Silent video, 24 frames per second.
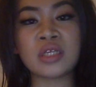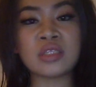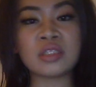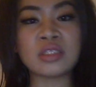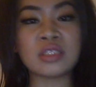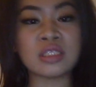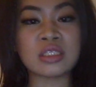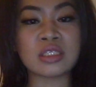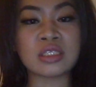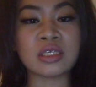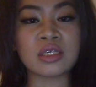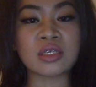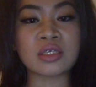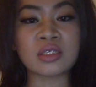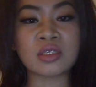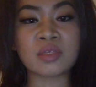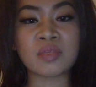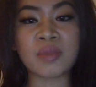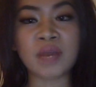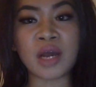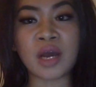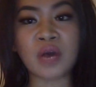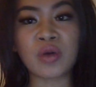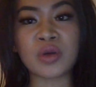details
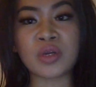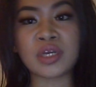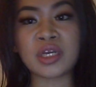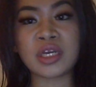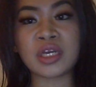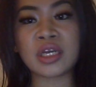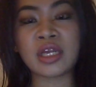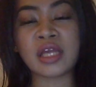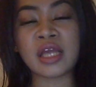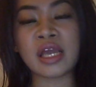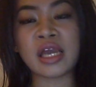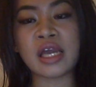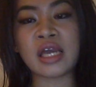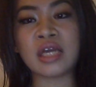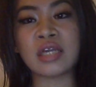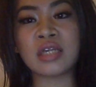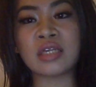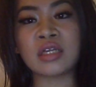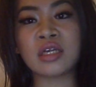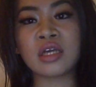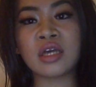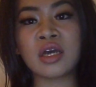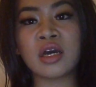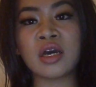about it
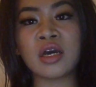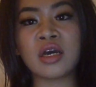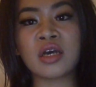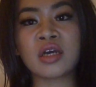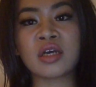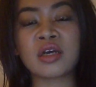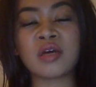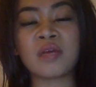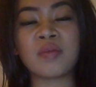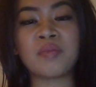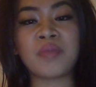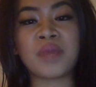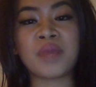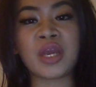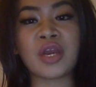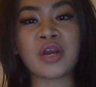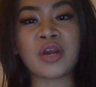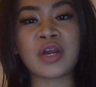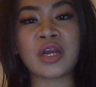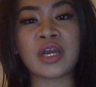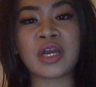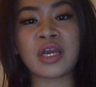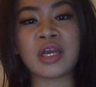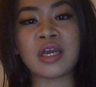and
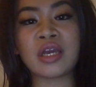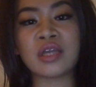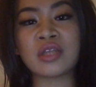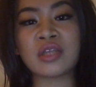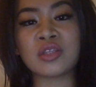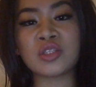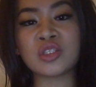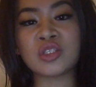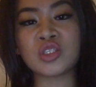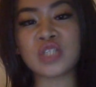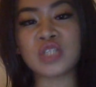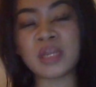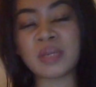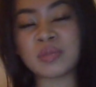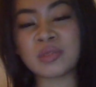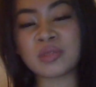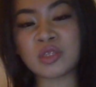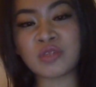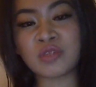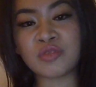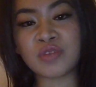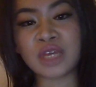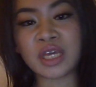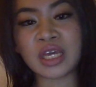comparing the shapes
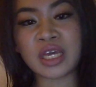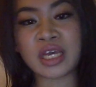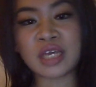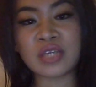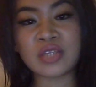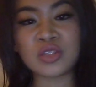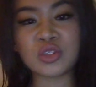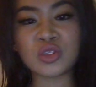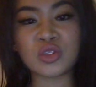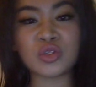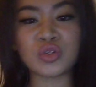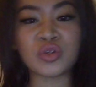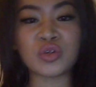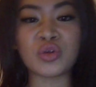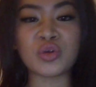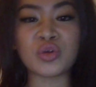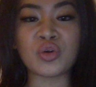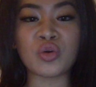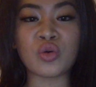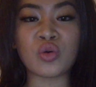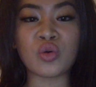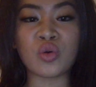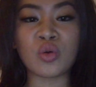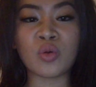of it
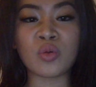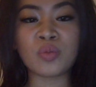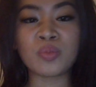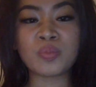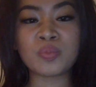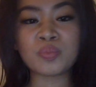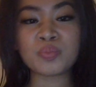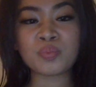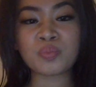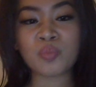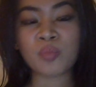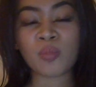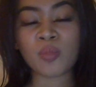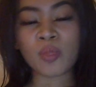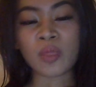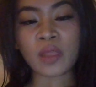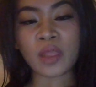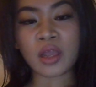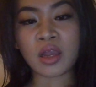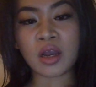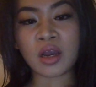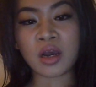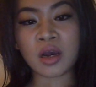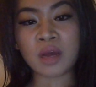to
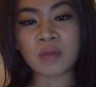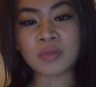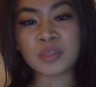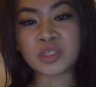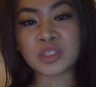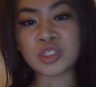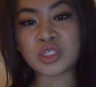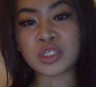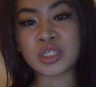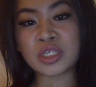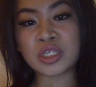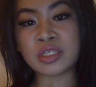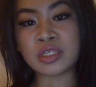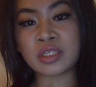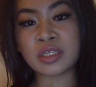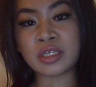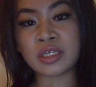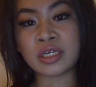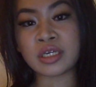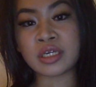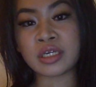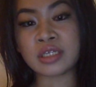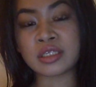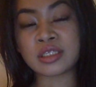
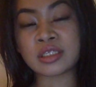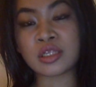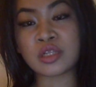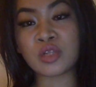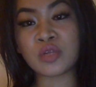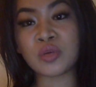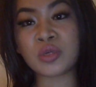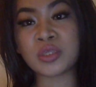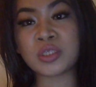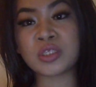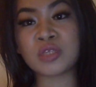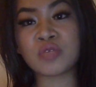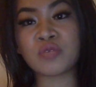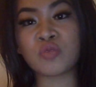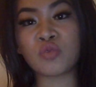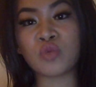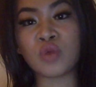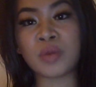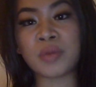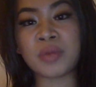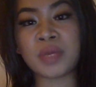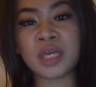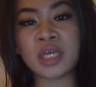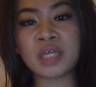the silhouettes of
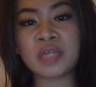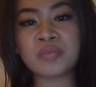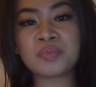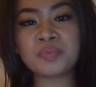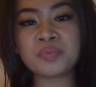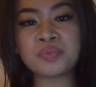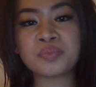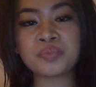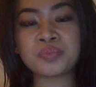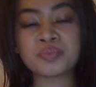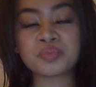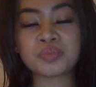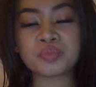women,